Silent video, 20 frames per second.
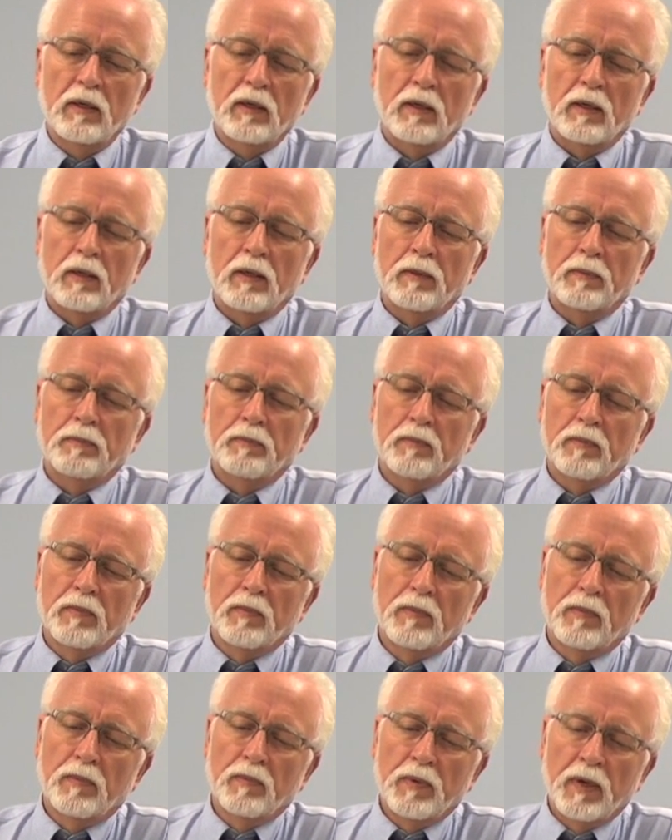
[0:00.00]
Um,
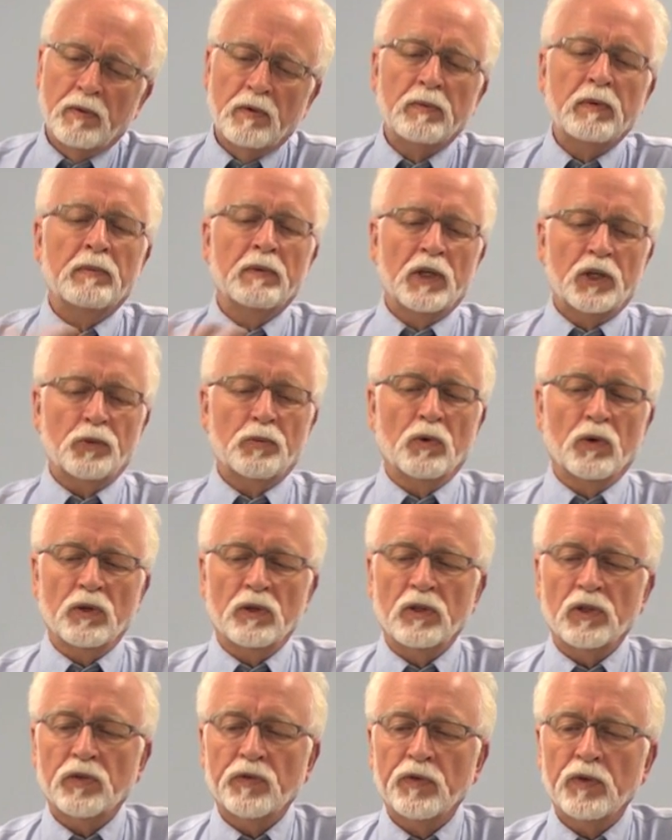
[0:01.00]
it would be much more
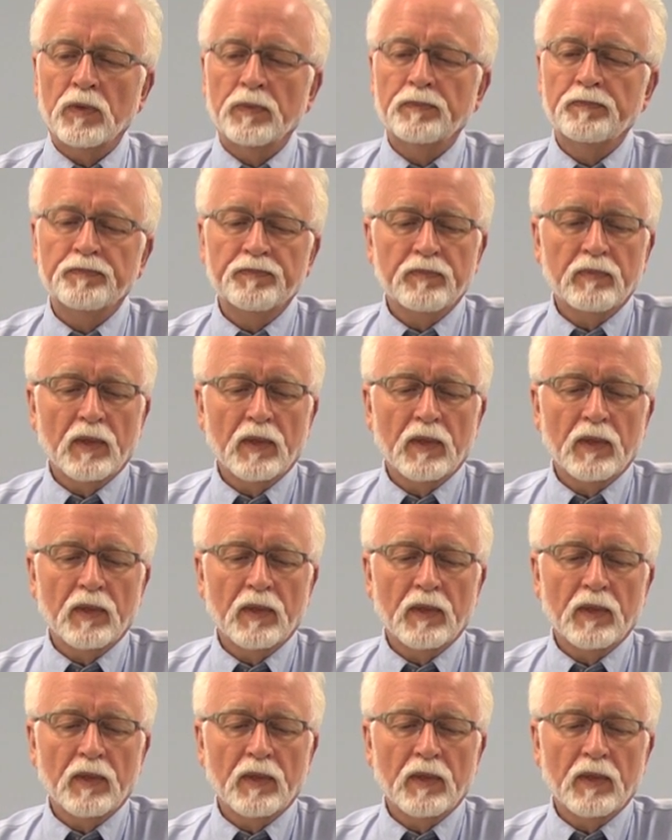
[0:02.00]
useful.